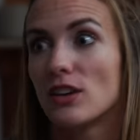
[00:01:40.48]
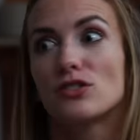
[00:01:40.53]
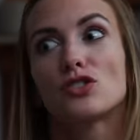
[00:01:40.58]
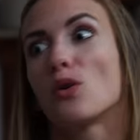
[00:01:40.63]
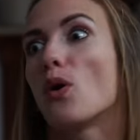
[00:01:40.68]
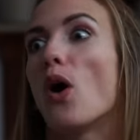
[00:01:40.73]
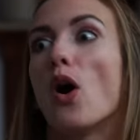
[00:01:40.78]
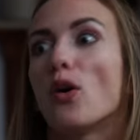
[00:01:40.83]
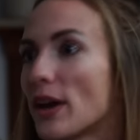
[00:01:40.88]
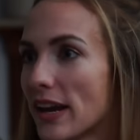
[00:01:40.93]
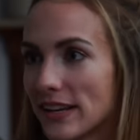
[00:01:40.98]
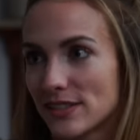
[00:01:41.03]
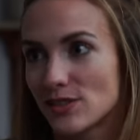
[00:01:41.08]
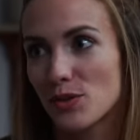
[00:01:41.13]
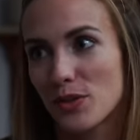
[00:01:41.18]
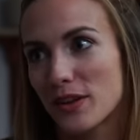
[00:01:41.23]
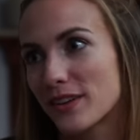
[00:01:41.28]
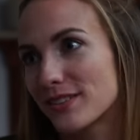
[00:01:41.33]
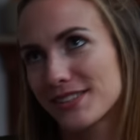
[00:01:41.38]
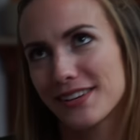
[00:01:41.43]
So okay.
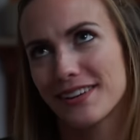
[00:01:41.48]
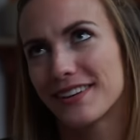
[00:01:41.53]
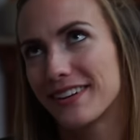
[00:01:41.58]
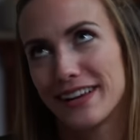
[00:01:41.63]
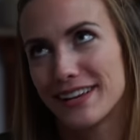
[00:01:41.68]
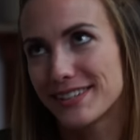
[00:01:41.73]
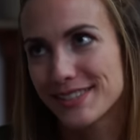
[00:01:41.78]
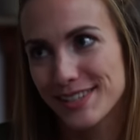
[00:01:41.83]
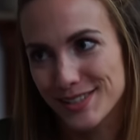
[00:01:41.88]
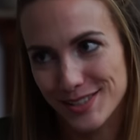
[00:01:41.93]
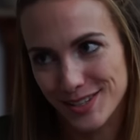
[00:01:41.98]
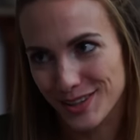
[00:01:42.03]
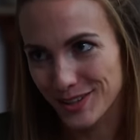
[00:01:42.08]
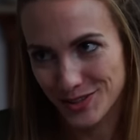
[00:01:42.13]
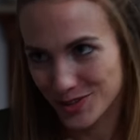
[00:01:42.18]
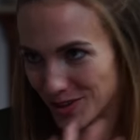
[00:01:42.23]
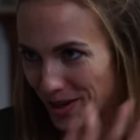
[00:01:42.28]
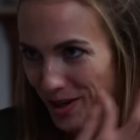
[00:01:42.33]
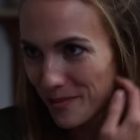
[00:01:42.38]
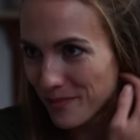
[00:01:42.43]
So there's an easy
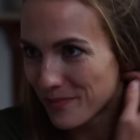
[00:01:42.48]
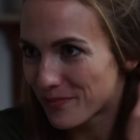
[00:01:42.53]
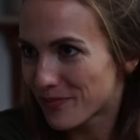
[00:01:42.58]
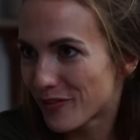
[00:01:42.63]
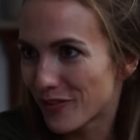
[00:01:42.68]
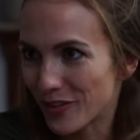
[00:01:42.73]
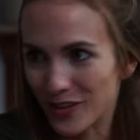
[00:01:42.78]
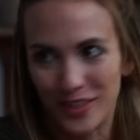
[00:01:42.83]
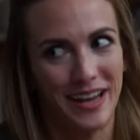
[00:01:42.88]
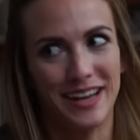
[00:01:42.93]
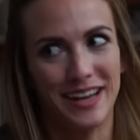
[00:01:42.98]
solution for